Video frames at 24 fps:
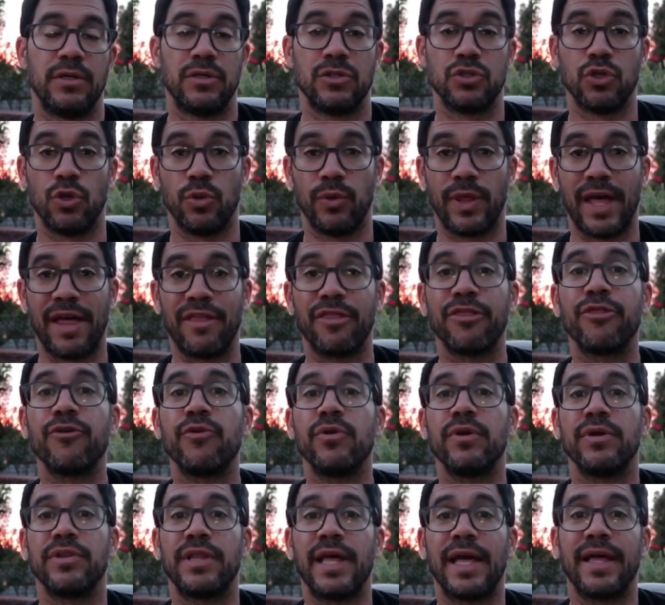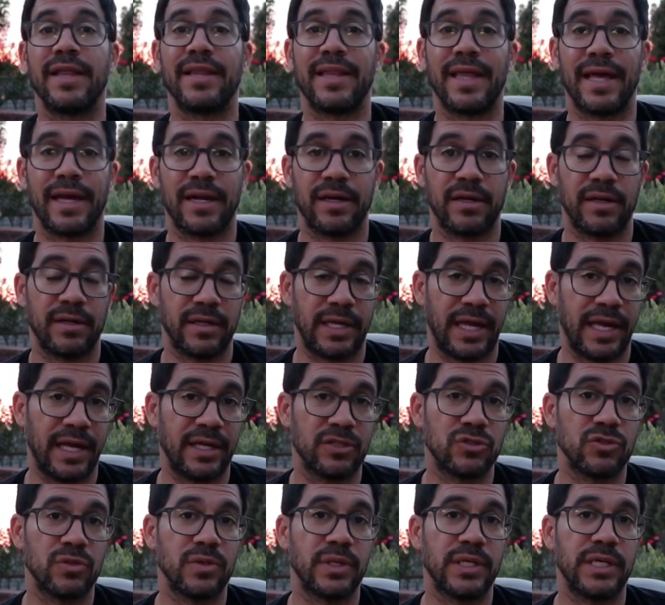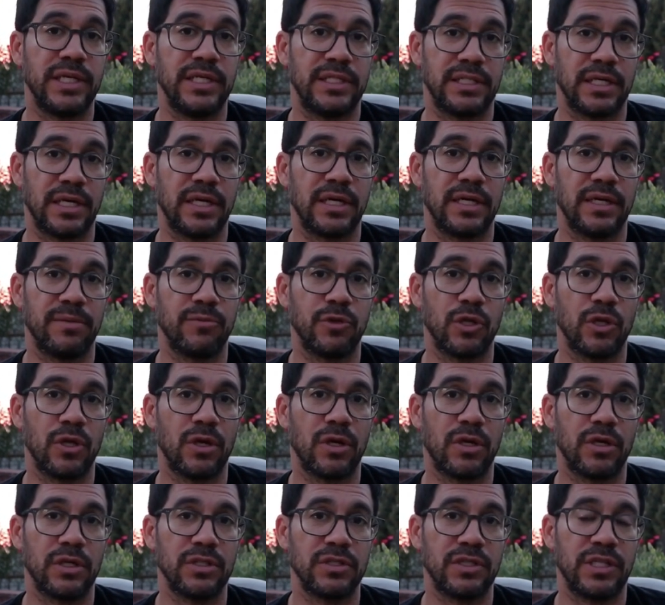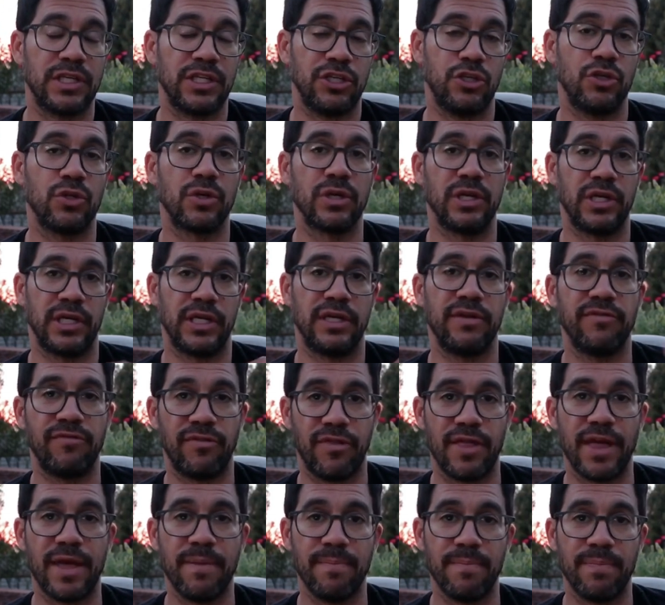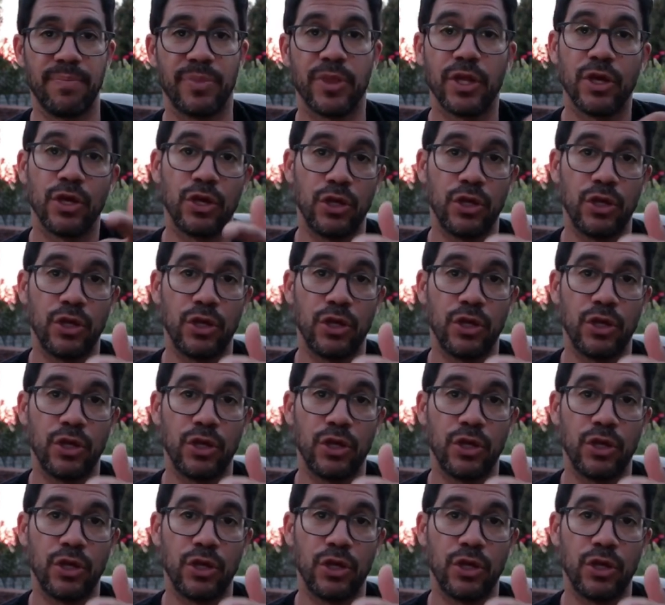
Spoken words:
So that that cancel anytime clause that you're going to give them,